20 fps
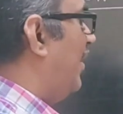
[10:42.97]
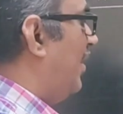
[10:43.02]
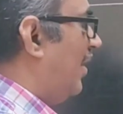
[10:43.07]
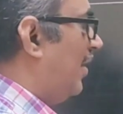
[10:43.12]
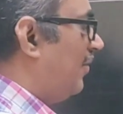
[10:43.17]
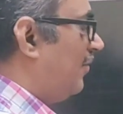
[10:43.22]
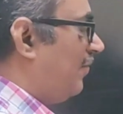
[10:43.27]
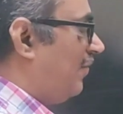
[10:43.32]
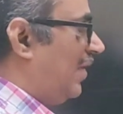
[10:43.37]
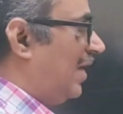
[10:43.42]

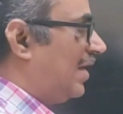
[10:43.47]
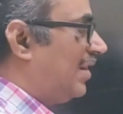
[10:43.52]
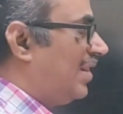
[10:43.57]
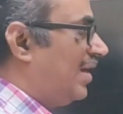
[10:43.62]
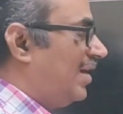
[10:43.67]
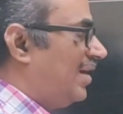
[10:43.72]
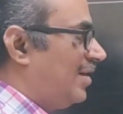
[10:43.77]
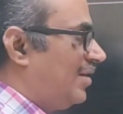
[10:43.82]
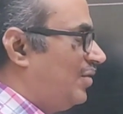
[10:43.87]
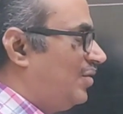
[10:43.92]
Now for
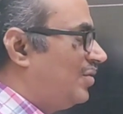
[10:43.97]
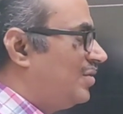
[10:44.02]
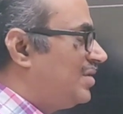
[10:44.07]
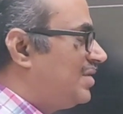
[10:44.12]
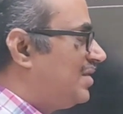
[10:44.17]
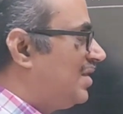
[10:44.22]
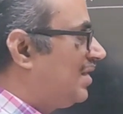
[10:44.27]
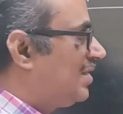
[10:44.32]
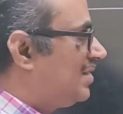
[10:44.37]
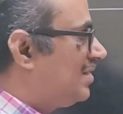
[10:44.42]
that,
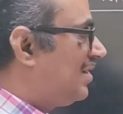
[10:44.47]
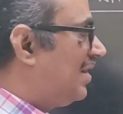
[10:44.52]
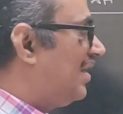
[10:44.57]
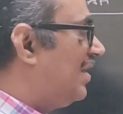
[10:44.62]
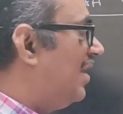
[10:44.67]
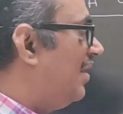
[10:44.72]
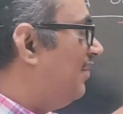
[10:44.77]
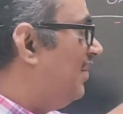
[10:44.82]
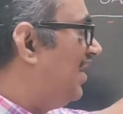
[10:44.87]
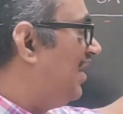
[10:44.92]
those 6
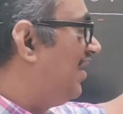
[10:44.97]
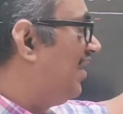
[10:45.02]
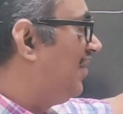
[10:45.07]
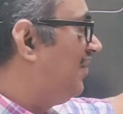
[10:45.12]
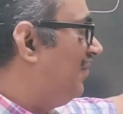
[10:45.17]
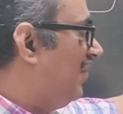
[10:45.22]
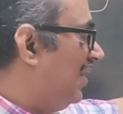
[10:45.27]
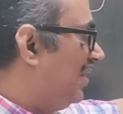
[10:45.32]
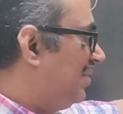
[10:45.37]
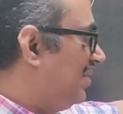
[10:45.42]

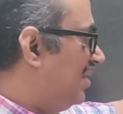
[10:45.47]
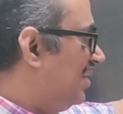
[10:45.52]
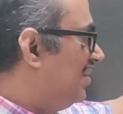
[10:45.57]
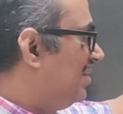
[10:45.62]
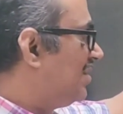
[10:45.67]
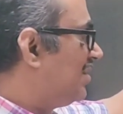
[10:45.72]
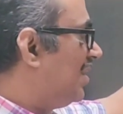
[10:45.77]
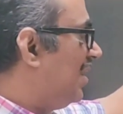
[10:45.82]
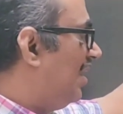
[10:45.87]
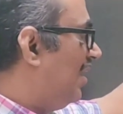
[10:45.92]
trigonometric
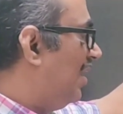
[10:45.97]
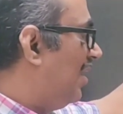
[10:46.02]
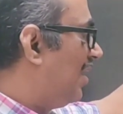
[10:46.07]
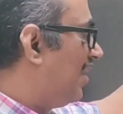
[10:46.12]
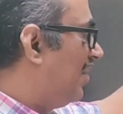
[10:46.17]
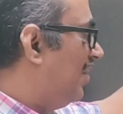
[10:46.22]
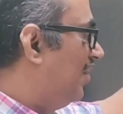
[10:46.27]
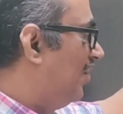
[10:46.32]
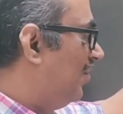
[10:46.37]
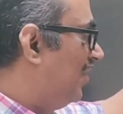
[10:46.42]
functions
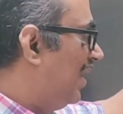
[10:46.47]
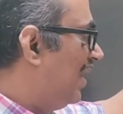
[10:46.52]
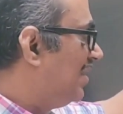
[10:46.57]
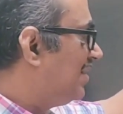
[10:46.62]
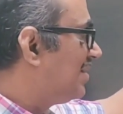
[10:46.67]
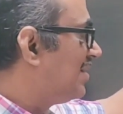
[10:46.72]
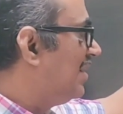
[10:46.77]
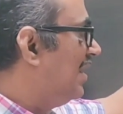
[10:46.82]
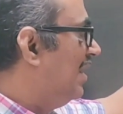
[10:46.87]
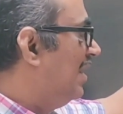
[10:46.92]
are known
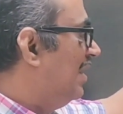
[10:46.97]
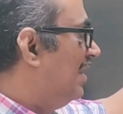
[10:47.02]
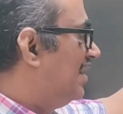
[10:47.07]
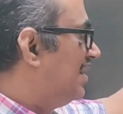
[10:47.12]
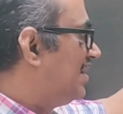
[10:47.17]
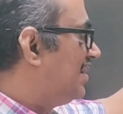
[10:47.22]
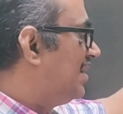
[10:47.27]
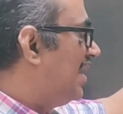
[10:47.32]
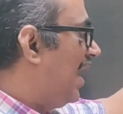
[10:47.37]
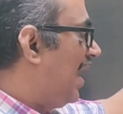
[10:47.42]
as
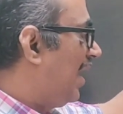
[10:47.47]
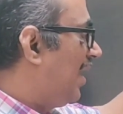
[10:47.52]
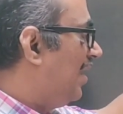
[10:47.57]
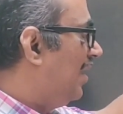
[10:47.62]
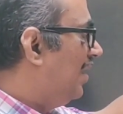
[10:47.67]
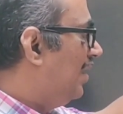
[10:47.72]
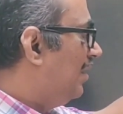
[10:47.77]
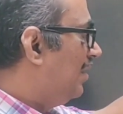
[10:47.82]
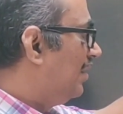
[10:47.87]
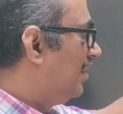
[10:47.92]

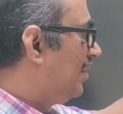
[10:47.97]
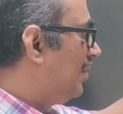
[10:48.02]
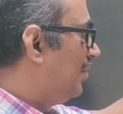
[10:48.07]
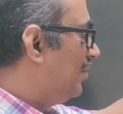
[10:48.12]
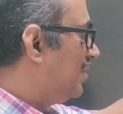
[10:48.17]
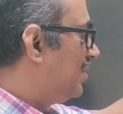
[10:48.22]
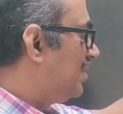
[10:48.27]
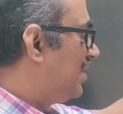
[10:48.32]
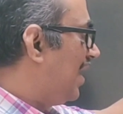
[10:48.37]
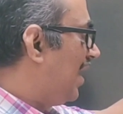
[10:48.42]
sine,
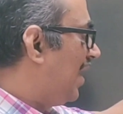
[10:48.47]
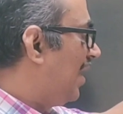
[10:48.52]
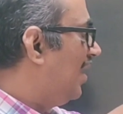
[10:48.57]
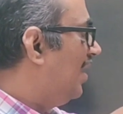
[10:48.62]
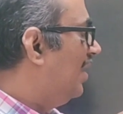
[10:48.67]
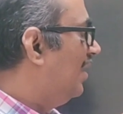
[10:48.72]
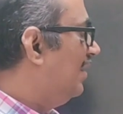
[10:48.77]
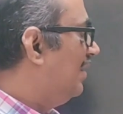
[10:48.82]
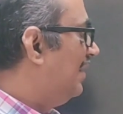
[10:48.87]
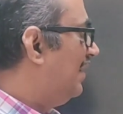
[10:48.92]

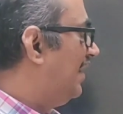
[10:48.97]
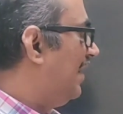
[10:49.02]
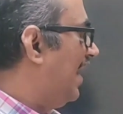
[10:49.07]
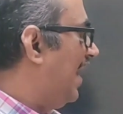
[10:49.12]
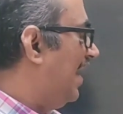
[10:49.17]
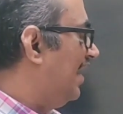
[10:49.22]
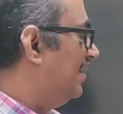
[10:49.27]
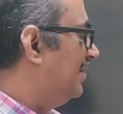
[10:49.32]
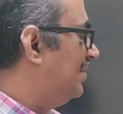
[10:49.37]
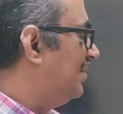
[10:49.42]
cosine,
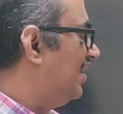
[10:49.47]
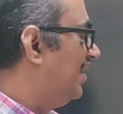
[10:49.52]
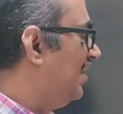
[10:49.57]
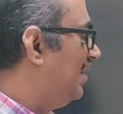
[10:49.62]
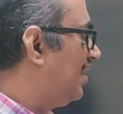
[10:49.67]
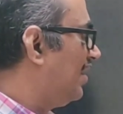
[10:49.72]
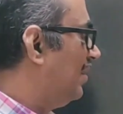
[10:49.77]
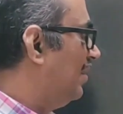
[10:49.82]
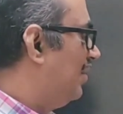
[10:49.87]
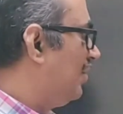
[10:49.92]

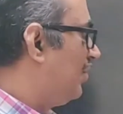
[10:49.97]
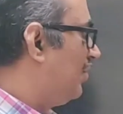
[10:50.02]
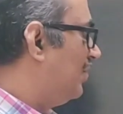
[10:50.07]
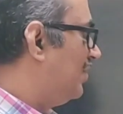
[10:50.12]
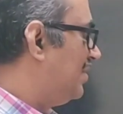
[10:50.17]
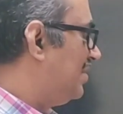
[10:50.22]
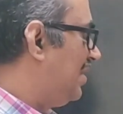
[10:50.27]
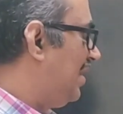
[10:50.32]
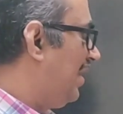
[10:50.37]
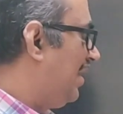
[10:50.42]
tangent,
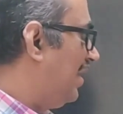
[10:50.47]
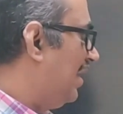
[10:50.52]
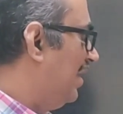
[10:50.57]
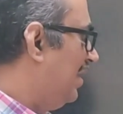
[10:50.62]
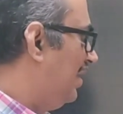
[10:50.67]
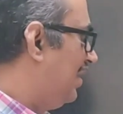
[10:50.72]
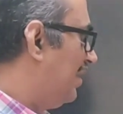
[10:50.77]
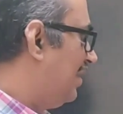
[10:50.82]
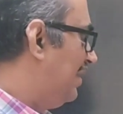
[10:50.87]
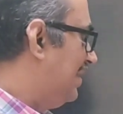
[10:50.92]

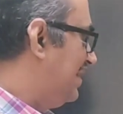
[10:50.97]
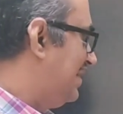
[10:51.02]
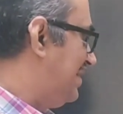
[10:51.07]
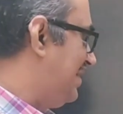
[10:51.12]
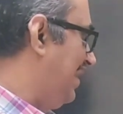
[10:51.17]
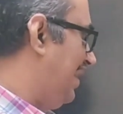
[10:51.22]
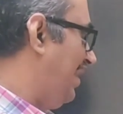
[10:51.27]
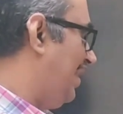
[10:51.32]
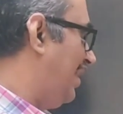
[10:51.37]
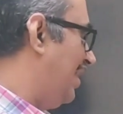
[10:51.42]
cosecant,
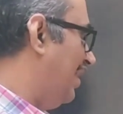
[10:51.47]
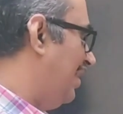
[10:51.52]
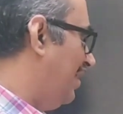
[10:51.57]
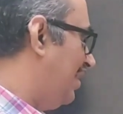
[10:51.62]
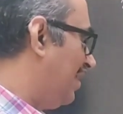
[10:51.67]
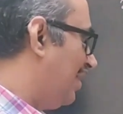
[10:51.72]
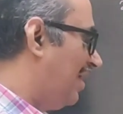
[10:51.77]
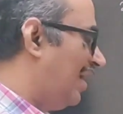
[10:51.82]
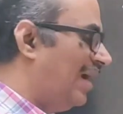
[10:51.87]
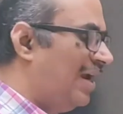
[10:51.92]

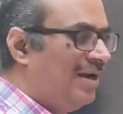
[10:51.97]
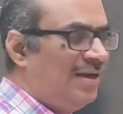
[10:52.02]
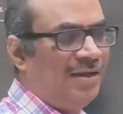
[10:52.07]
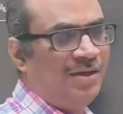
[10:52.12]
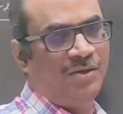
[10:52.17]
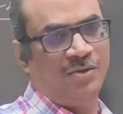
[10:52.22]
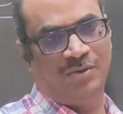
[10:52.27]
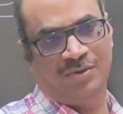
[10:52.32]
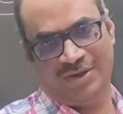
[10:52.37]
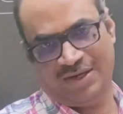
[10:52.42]
secant
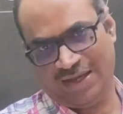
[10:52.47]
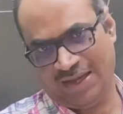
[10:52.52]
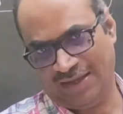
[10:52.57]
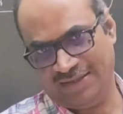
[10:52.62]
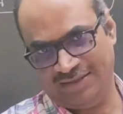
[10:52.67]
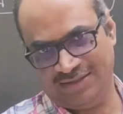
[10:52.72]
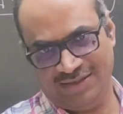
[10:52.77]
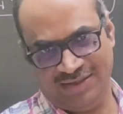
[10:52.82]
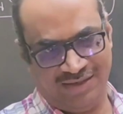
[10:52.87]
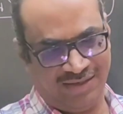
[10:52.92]
and
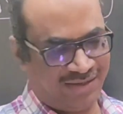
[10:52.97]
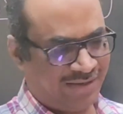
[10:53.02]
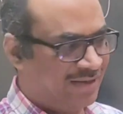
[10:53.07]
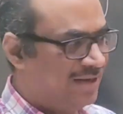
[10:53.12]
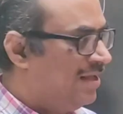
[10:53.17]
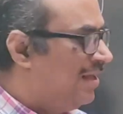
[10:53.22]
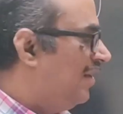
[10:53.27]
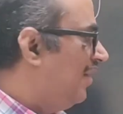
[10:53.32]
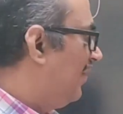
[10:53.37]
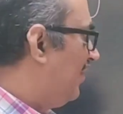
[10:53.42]
cotangent.
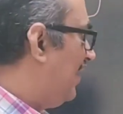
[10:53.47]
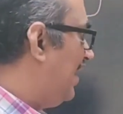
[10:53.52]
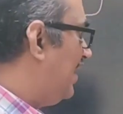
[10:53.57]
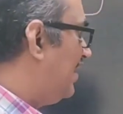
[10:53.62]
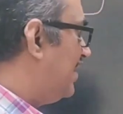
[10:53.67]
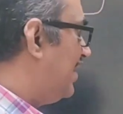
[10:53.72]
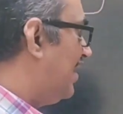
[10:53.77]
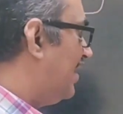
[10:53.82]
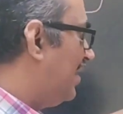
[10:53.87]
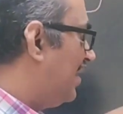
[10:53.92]

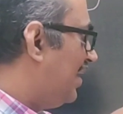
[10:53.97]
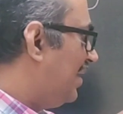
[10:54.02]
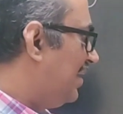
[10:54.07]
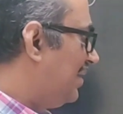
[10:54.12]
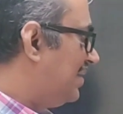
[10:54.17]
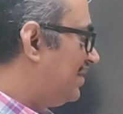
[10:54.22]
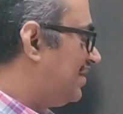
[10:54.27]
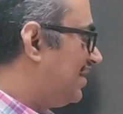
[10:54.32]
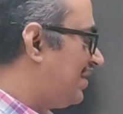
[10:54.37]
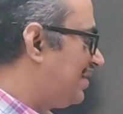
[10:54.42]
These are
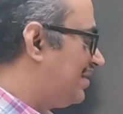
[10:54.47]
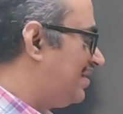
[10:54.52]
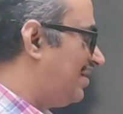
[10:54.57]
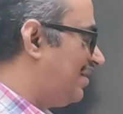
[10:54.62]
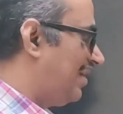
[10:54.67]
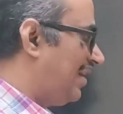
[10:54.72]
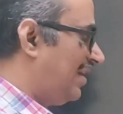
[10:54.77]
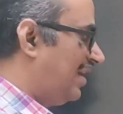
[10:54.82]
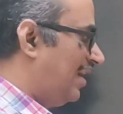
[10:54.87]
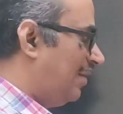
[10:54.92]
the 6
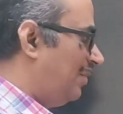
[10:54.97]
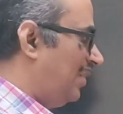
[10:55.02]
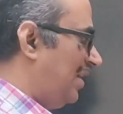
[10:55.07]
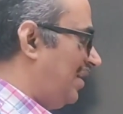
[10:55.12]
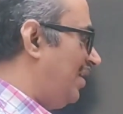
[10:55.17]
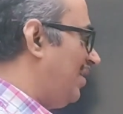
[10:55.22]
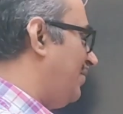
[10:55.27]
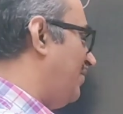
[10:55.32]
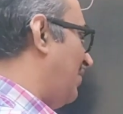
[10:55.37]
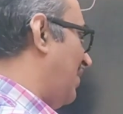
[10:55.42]
trigonometric